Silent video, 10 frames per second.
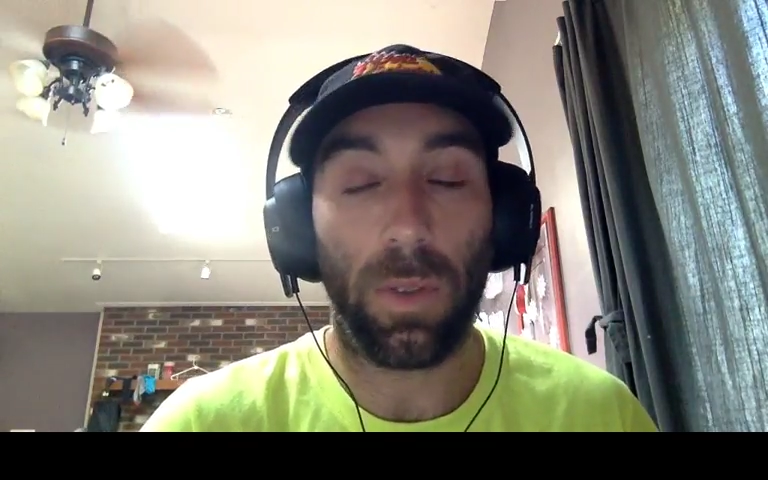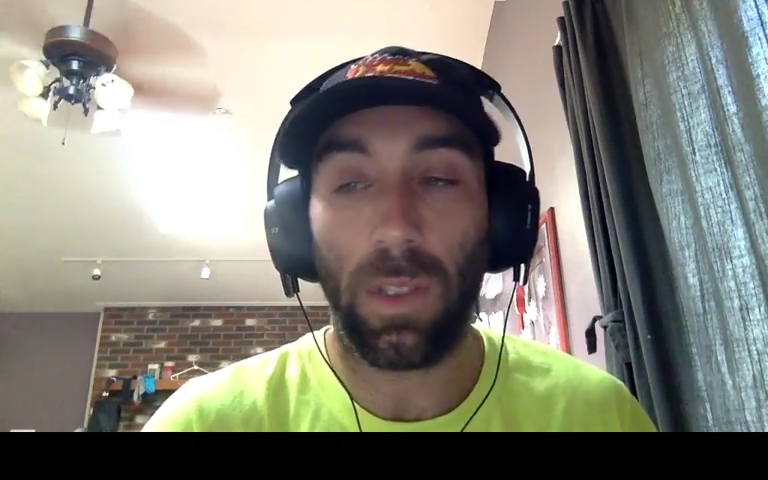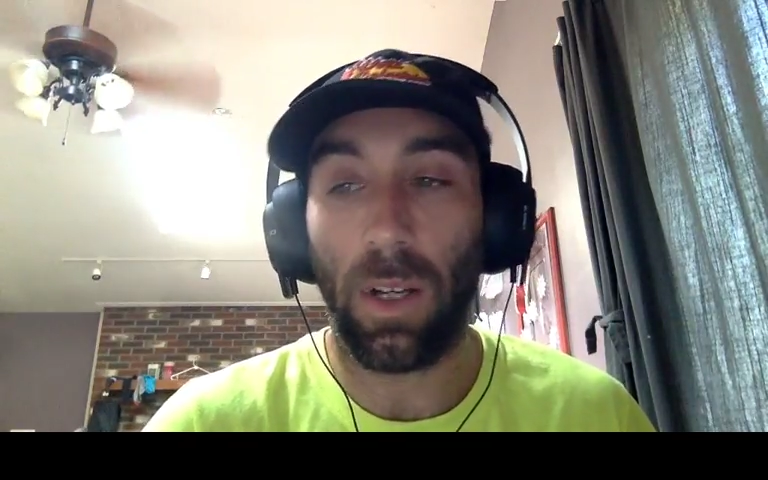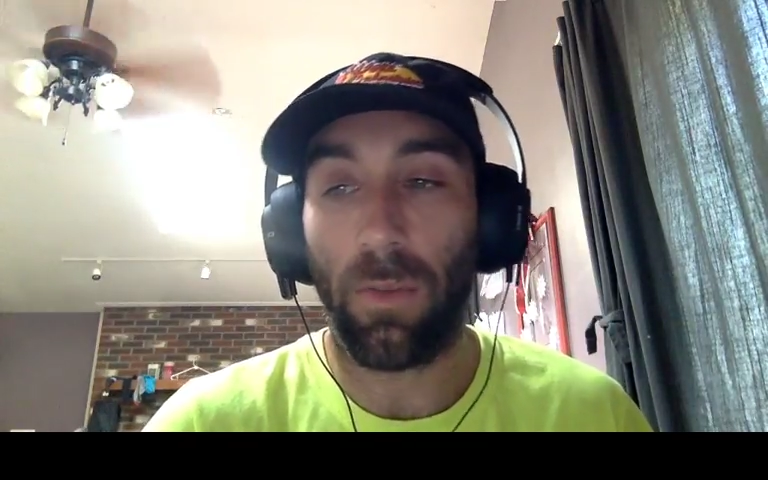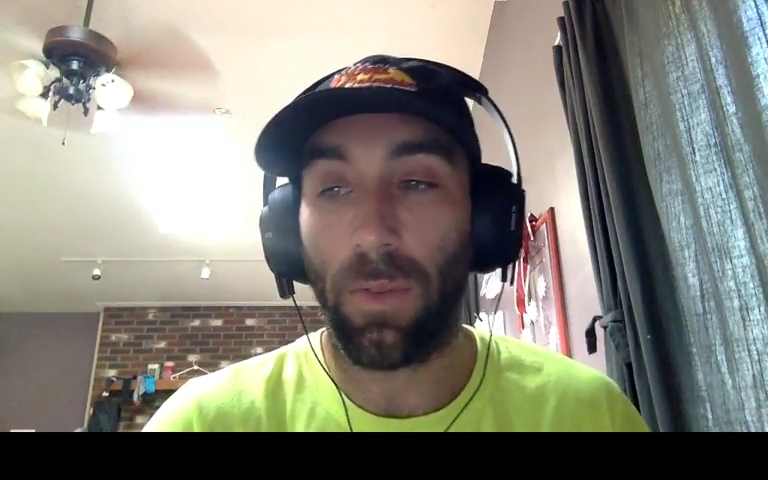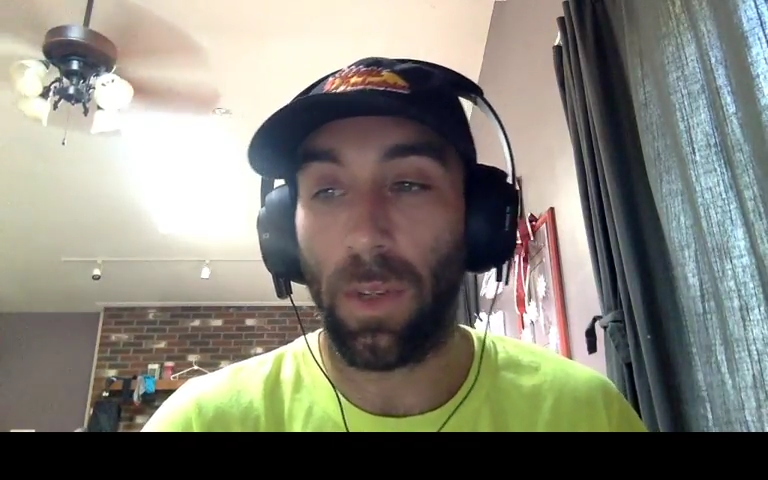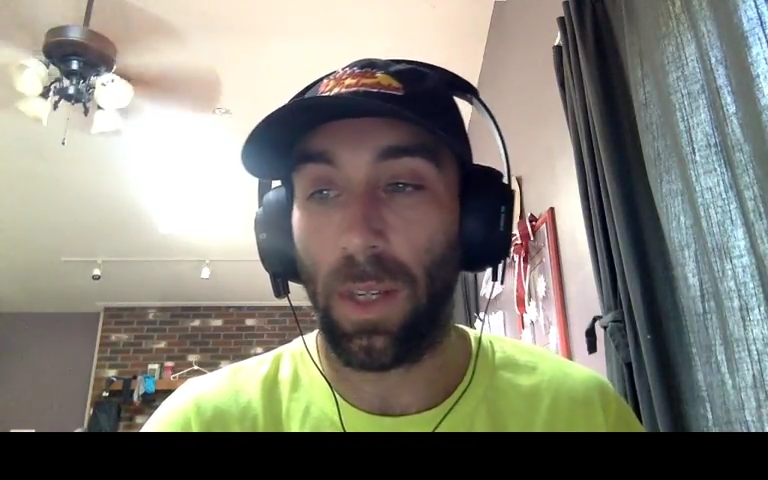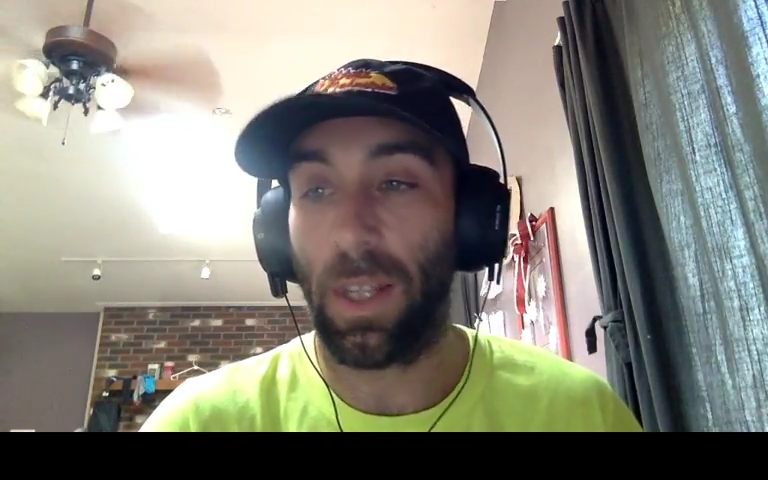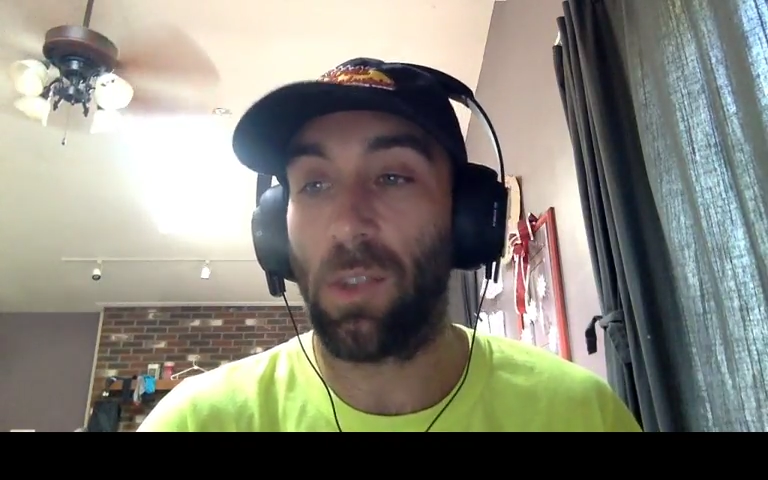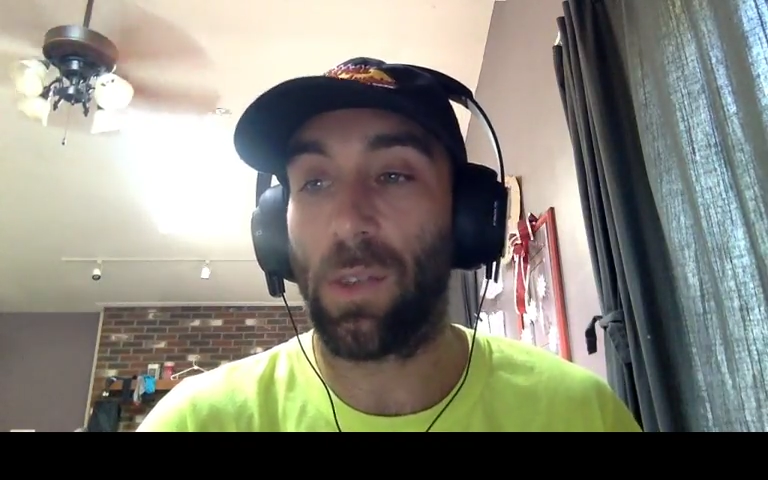stuff, and
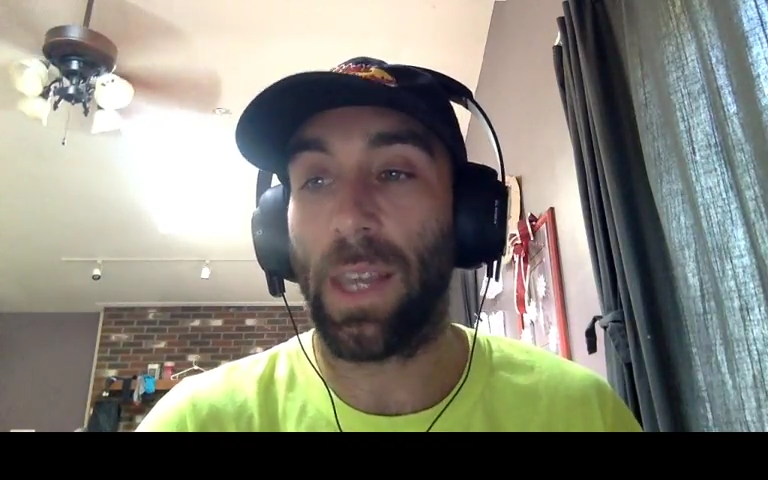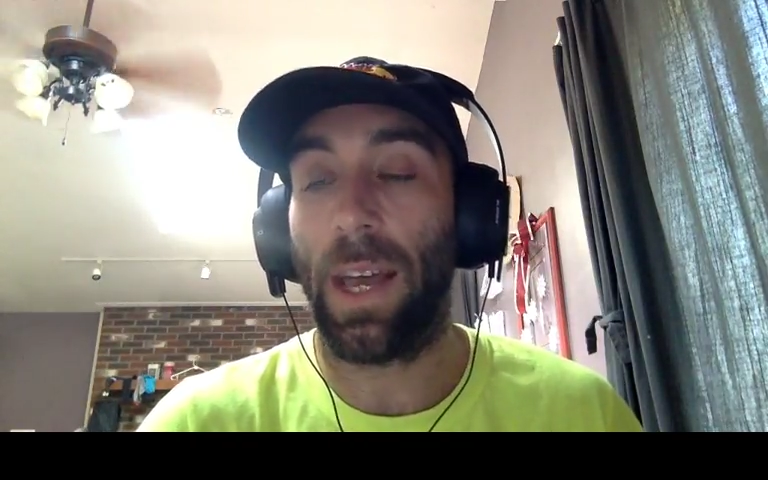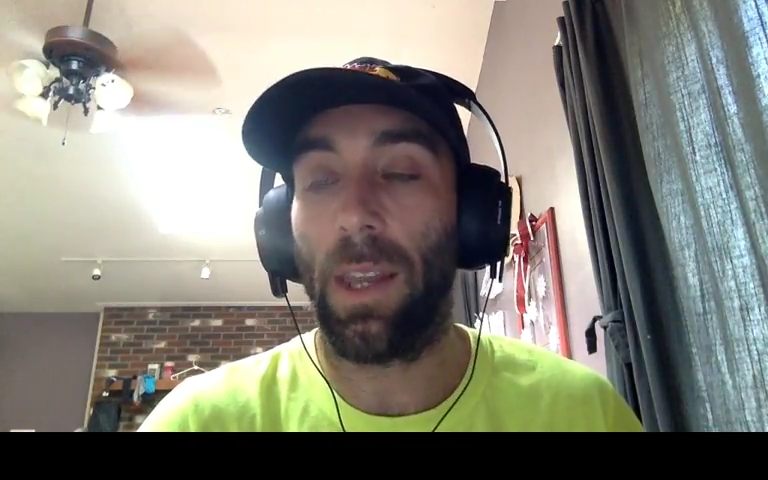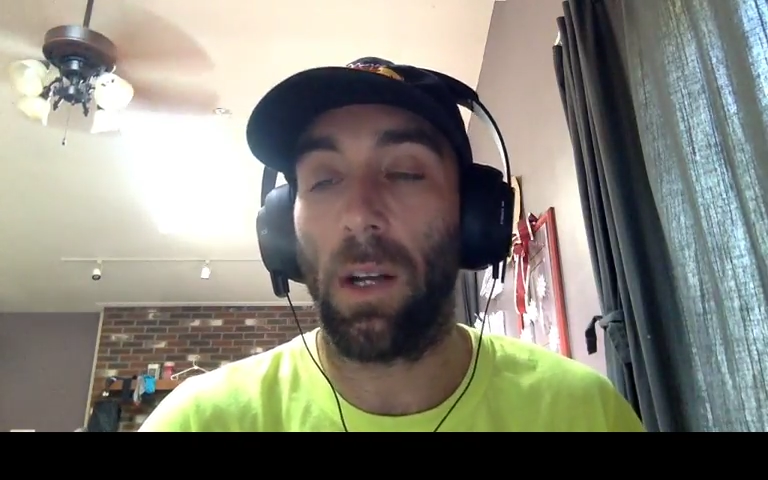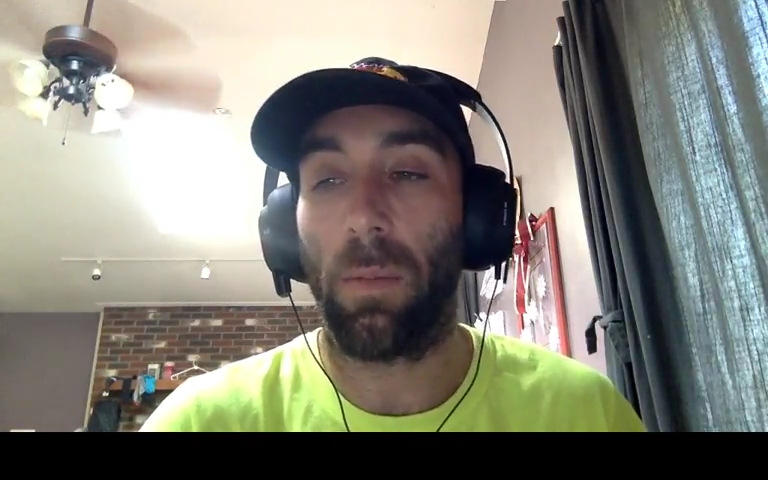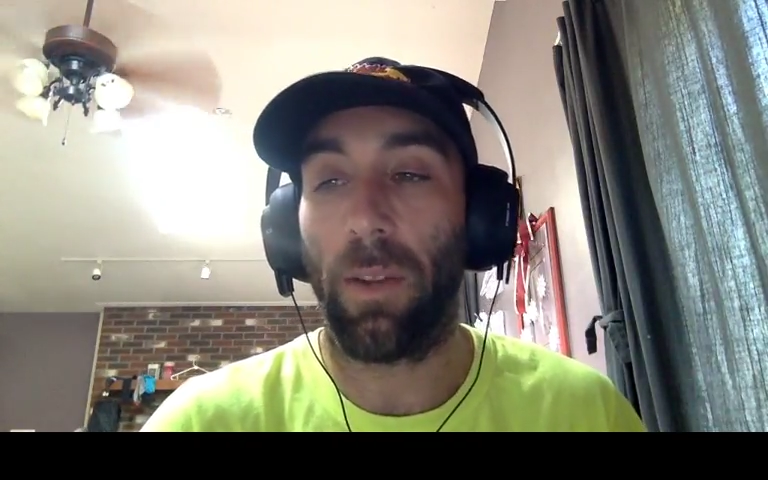inches add up.